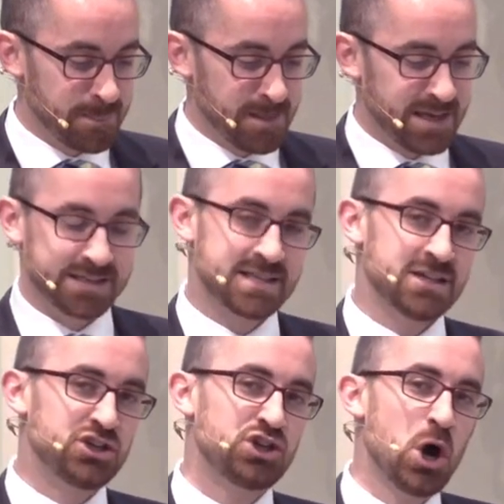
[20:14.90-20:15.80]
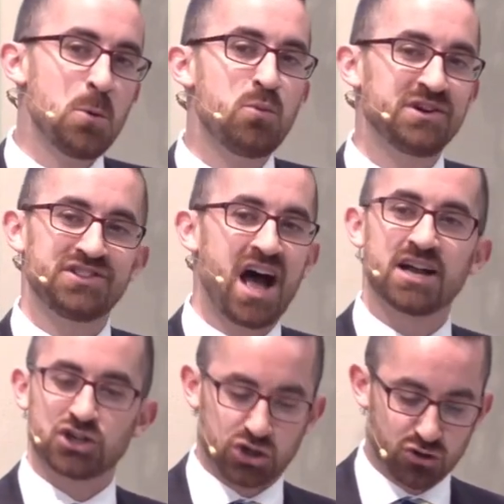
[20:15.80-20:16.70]
is that Job will
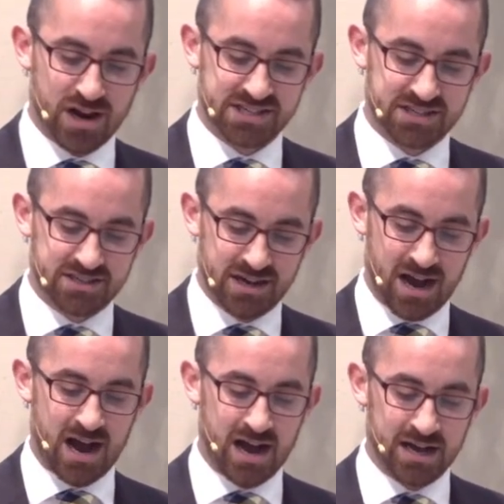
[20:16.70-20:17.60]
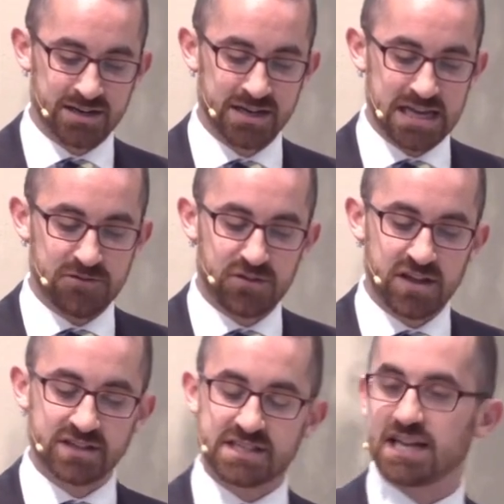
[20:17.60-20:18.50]
not trust God if
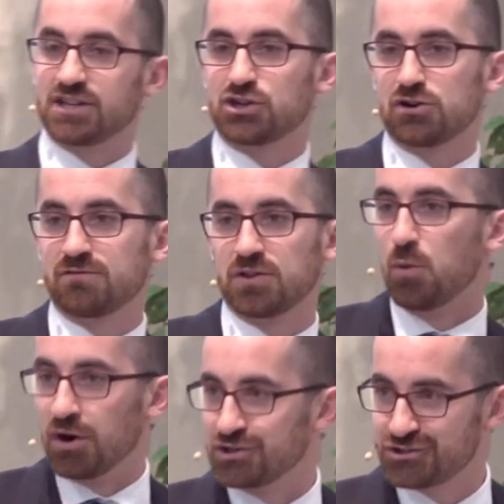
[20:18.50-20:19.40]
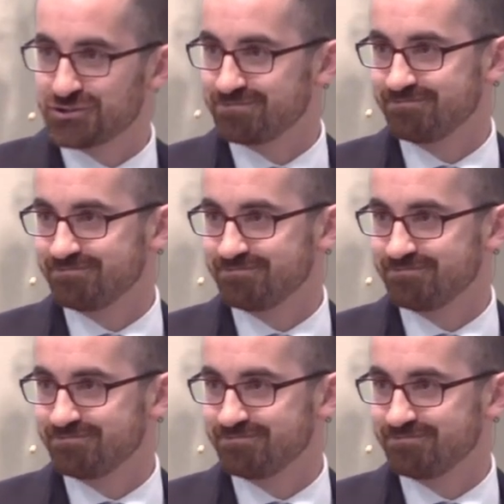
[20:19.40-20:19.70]
things take a turn for the worse.